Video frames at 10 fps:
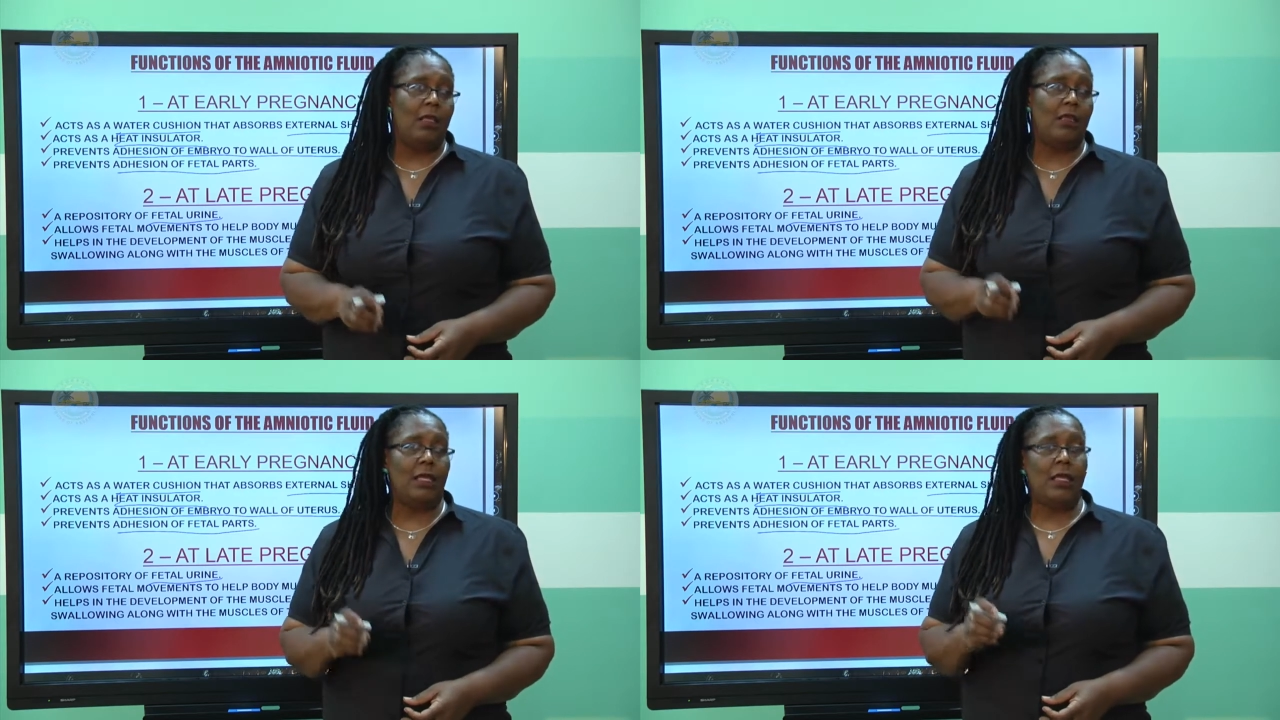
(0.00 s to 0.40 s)

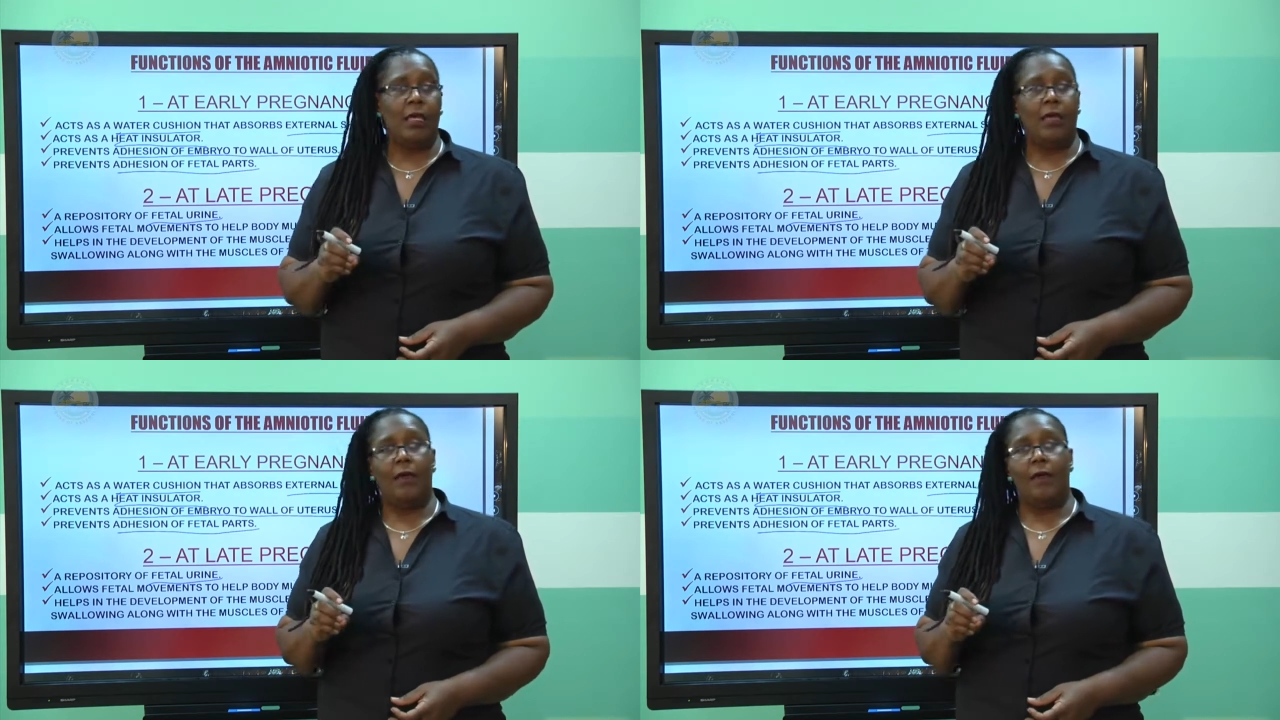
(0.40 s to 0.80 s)

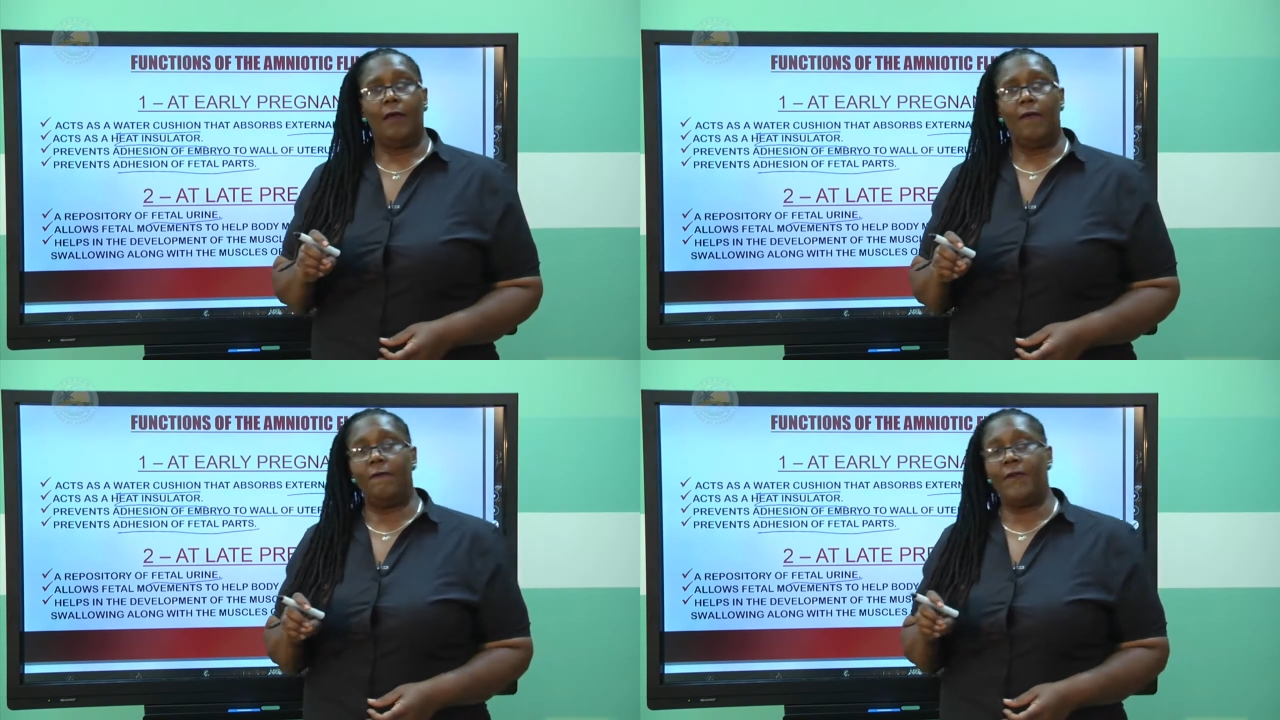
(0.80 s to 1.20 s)
the
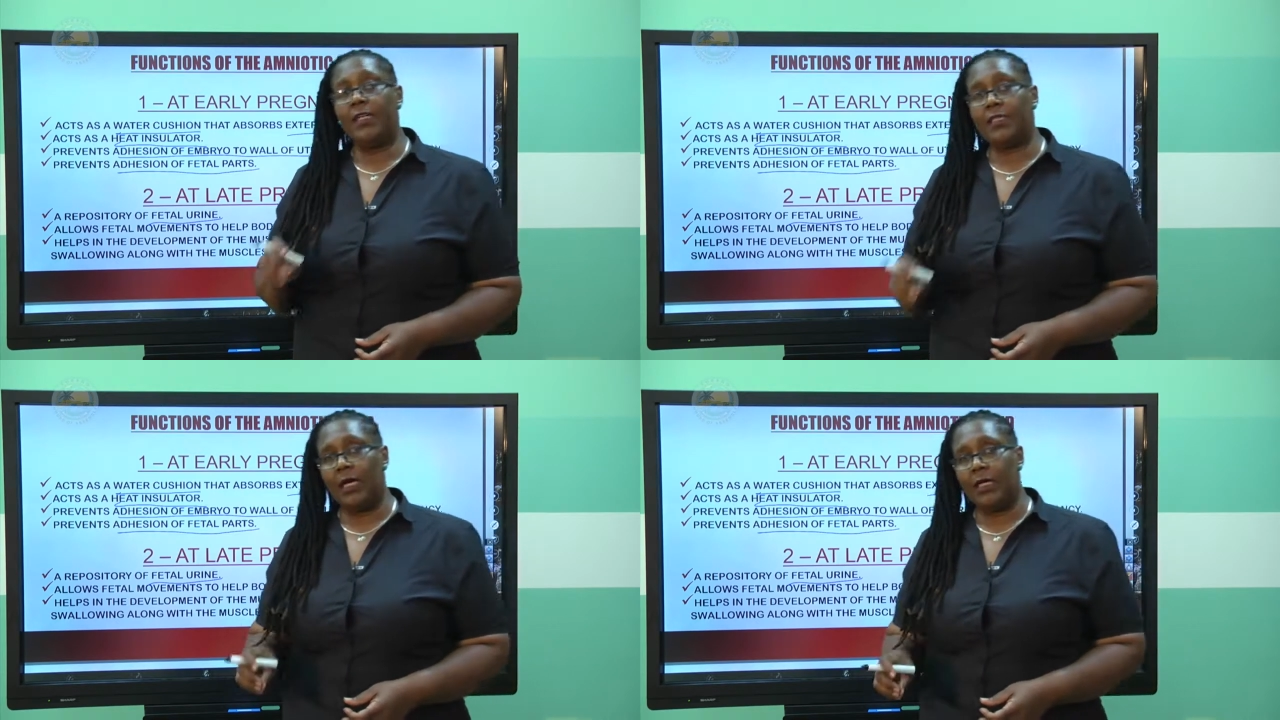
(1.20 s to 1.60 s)

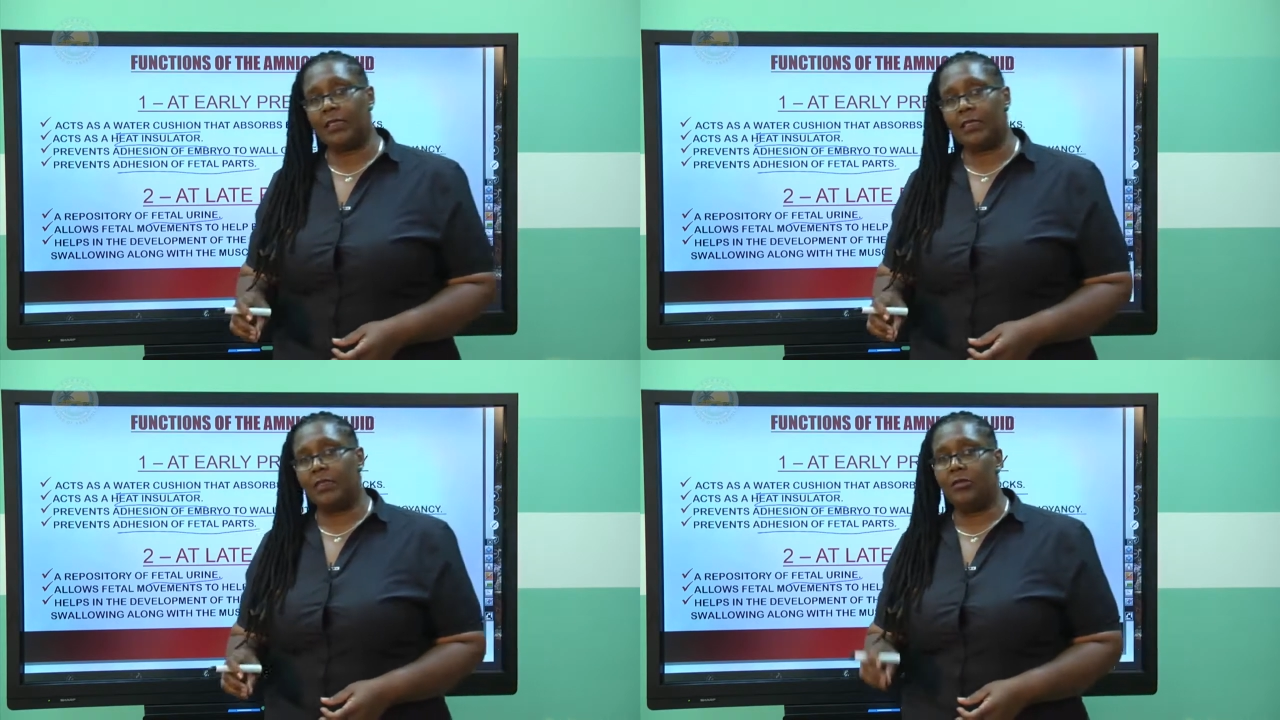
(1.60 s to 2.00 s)

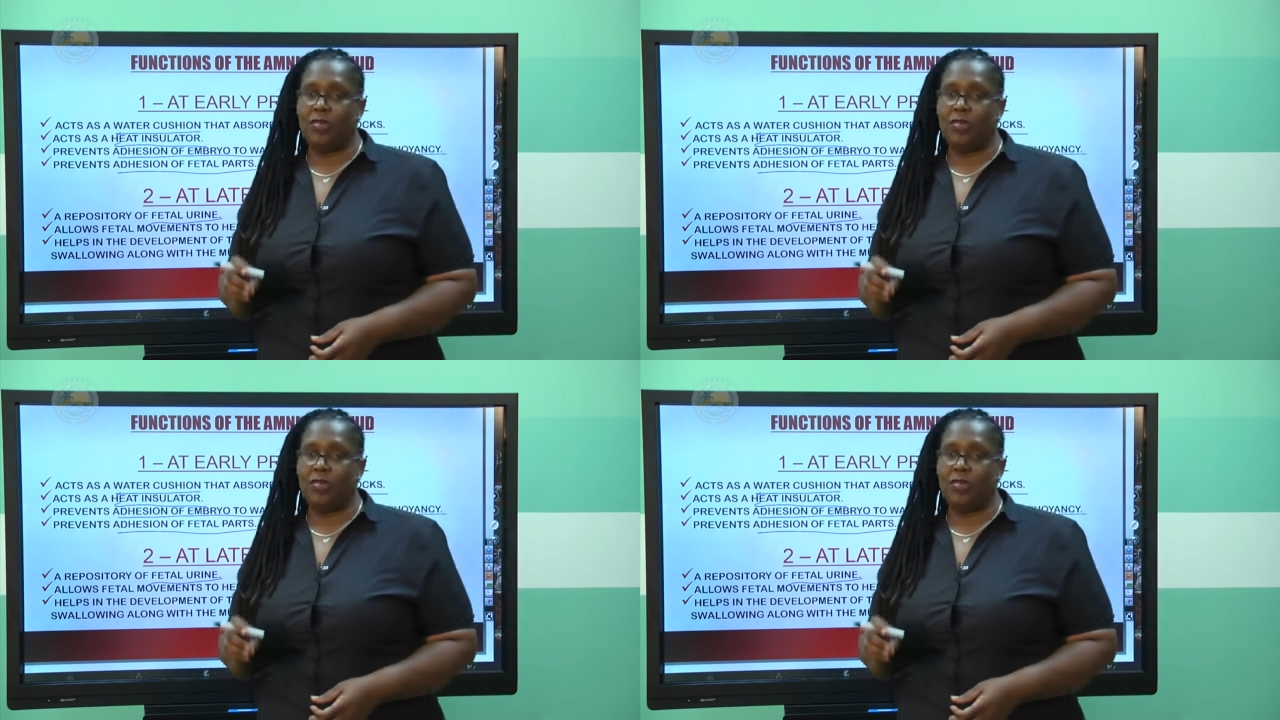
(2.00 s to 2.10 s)
fetus